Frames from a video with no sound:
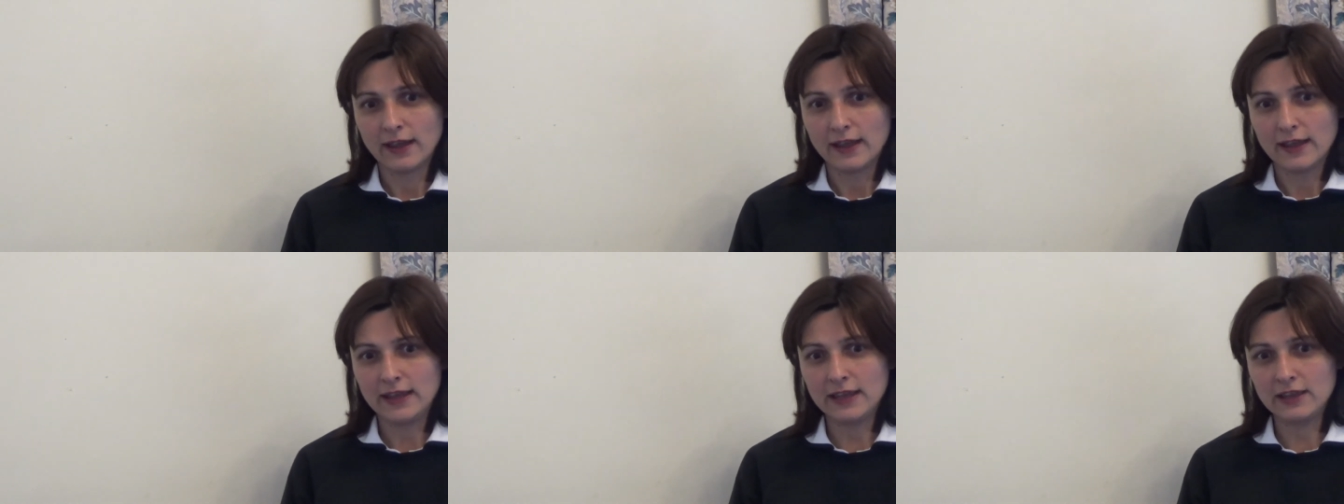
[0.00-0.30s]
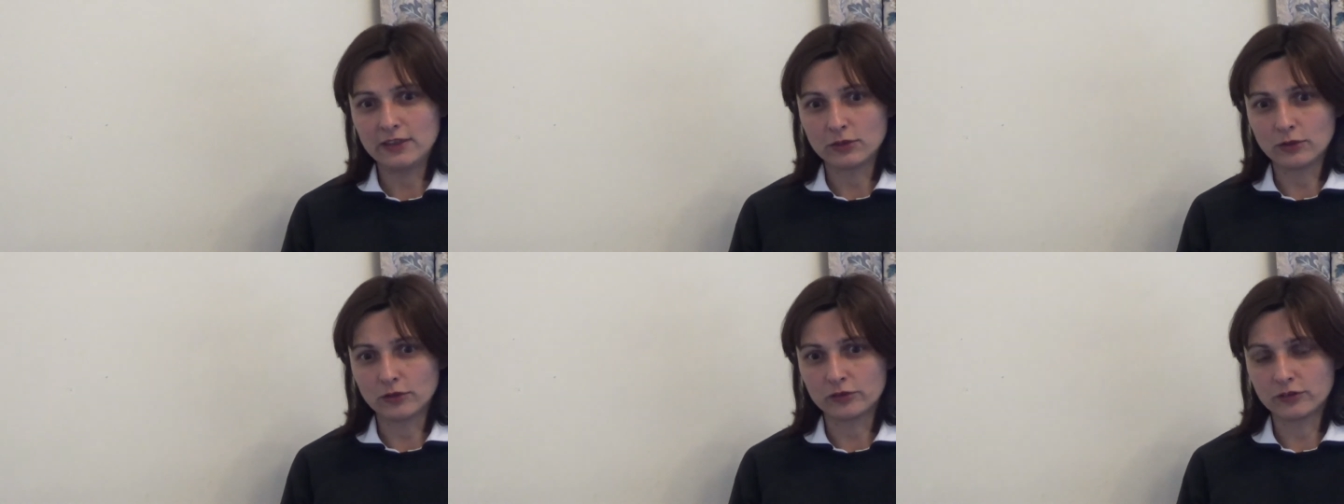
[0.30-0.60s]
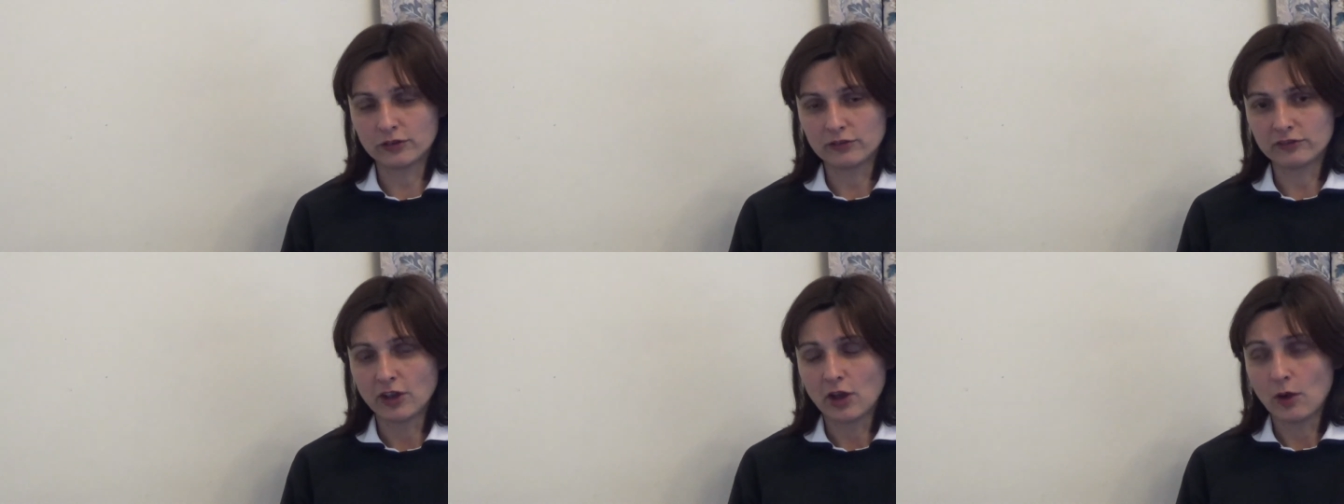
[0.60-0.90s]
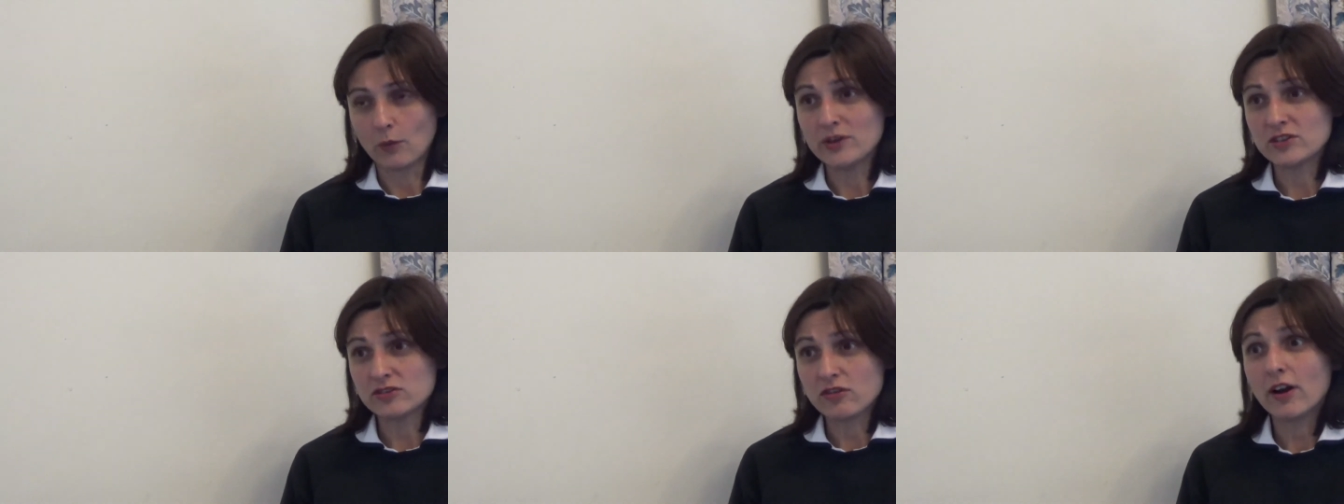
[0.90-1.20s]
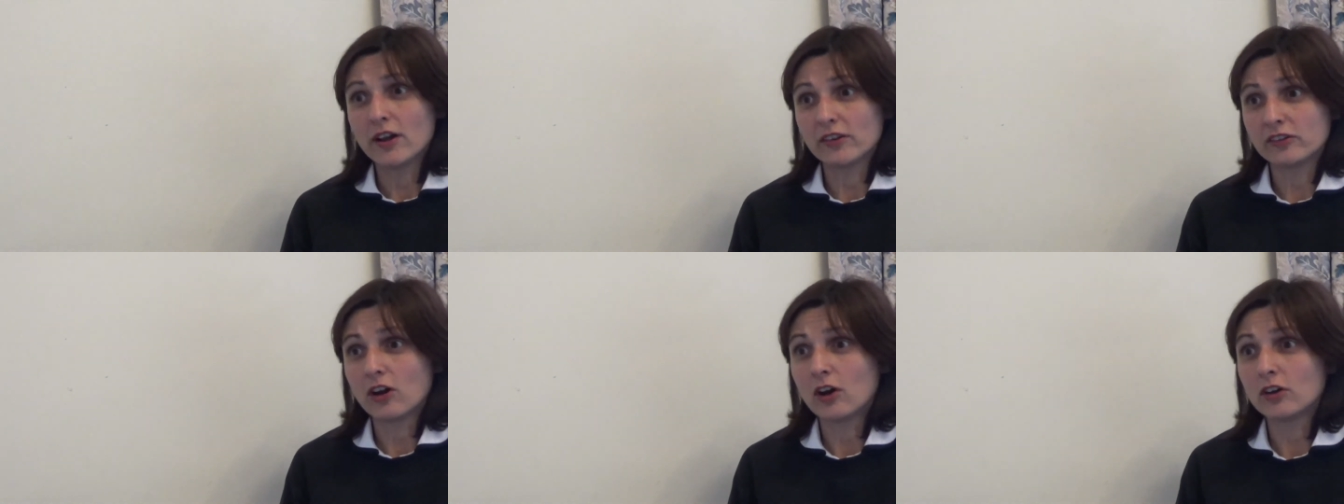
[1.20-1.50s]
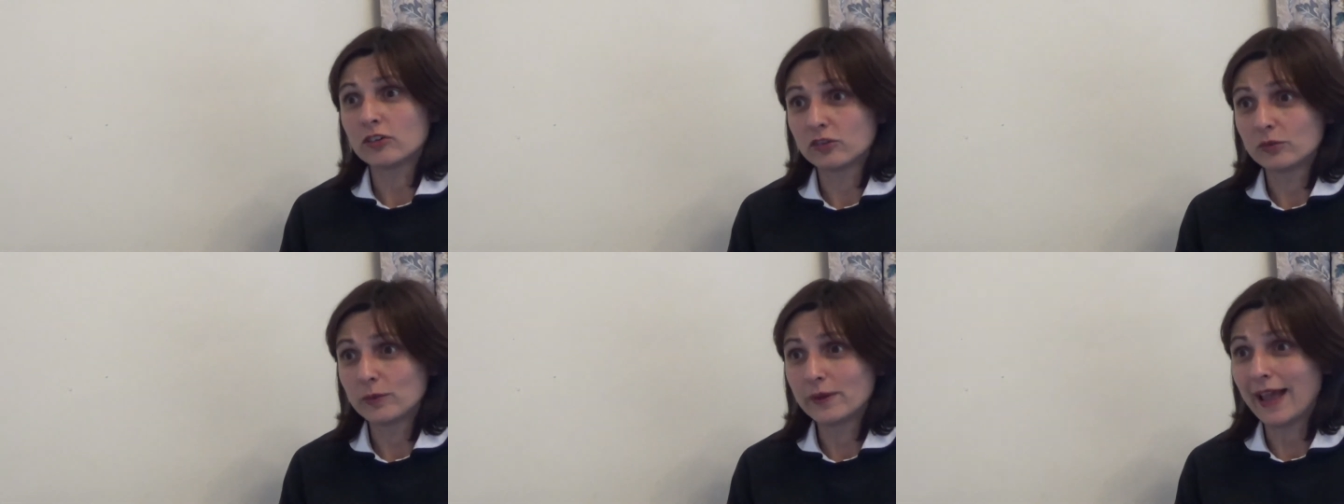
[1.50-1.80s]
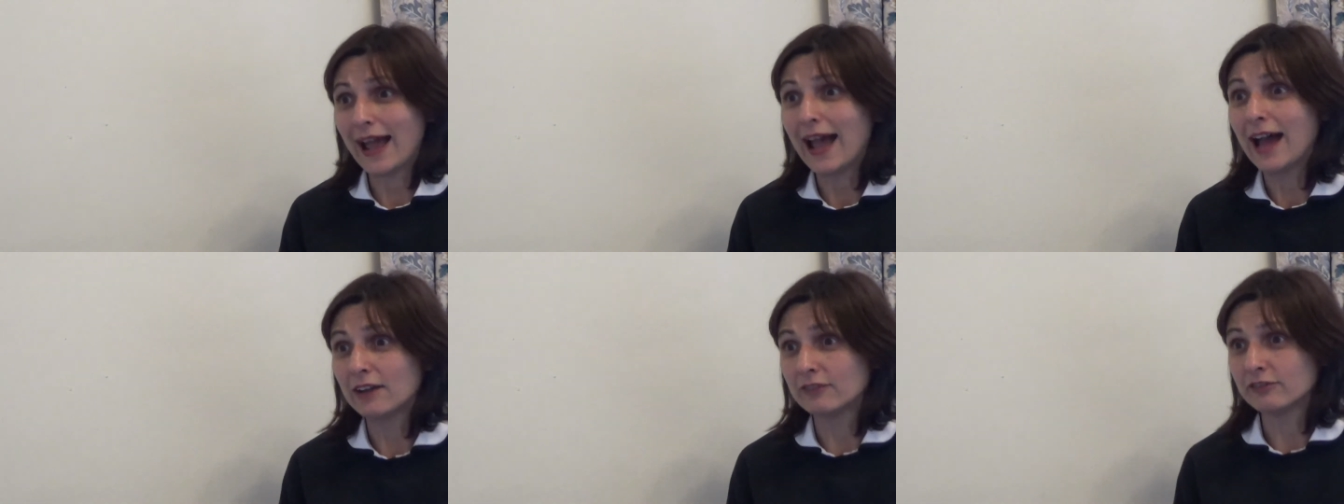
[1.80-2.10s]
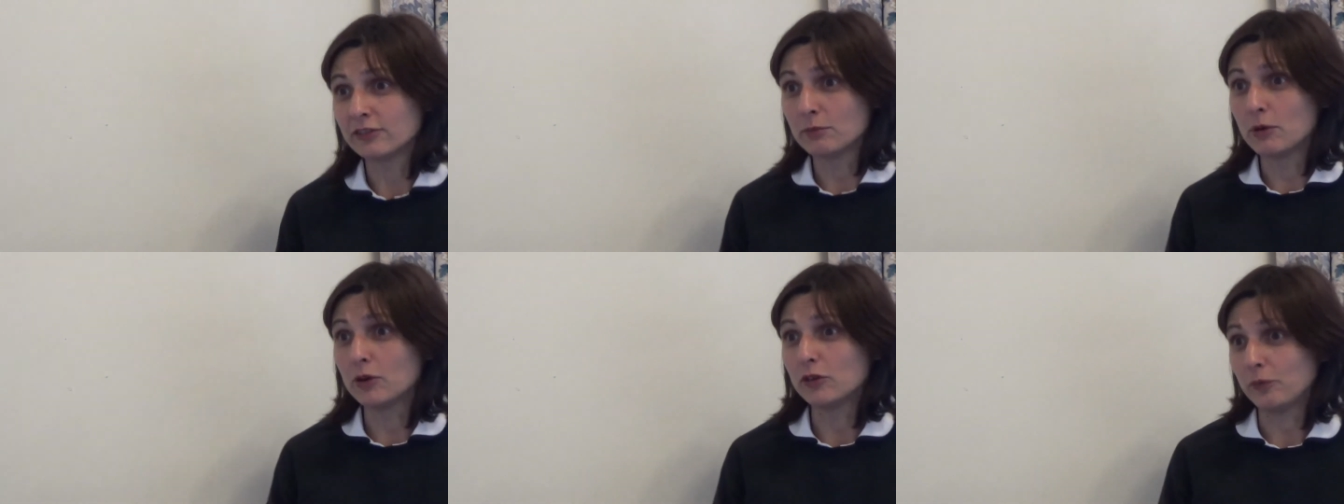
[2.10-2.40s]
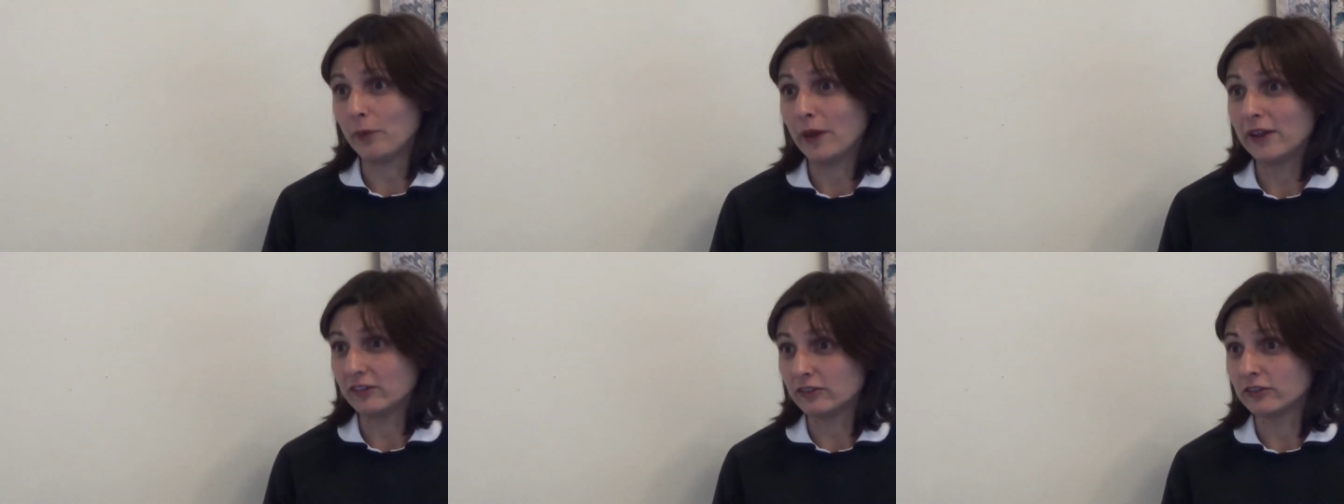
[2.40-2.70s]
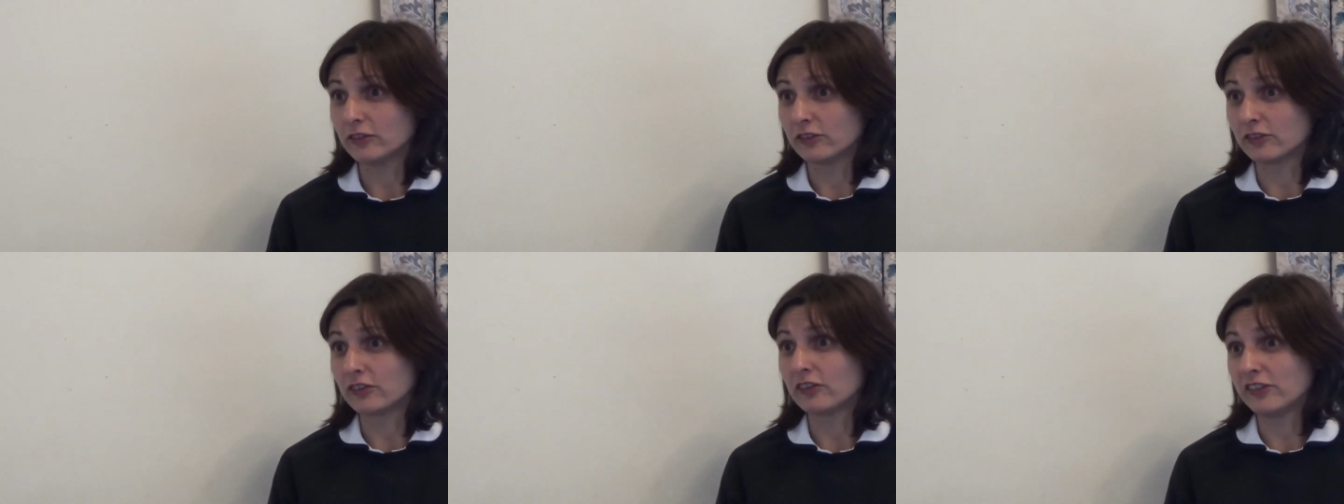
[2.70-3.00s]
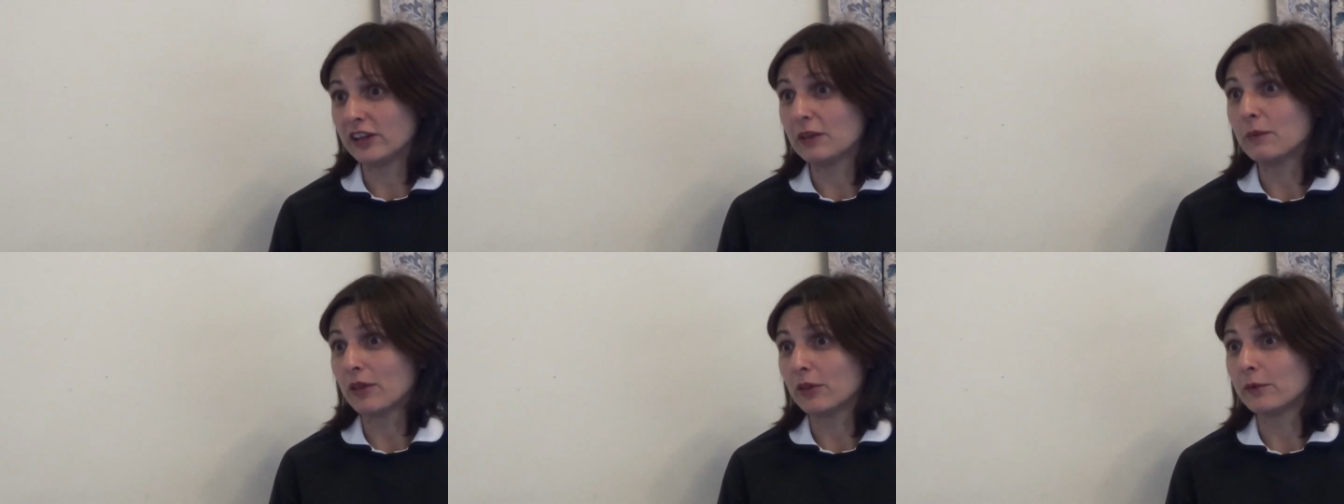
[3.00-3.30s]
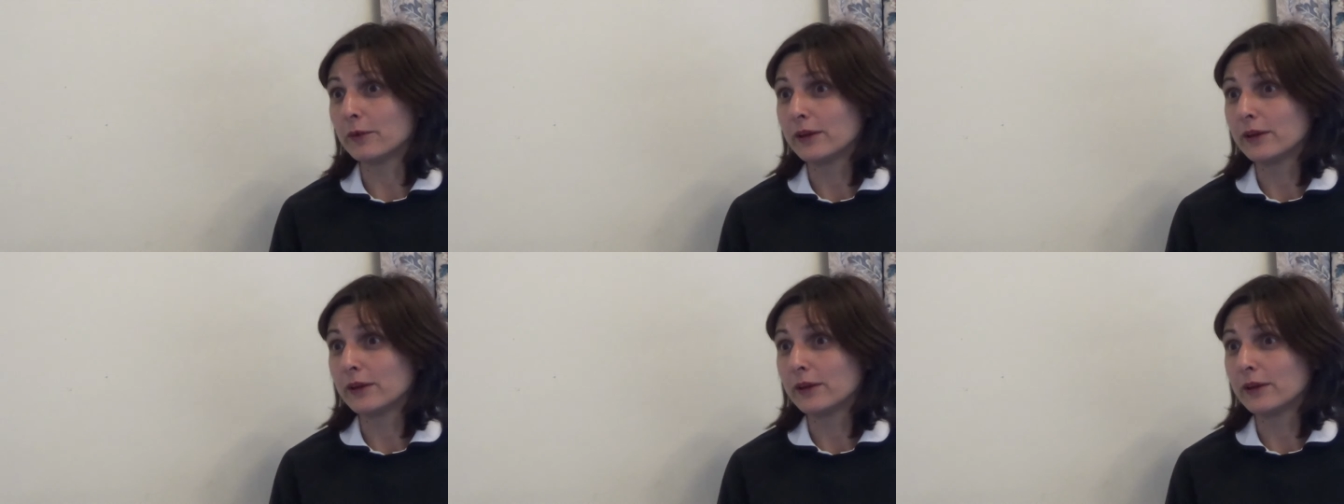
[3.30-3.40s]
ethos of we try as hard as we can for most patients to see whether we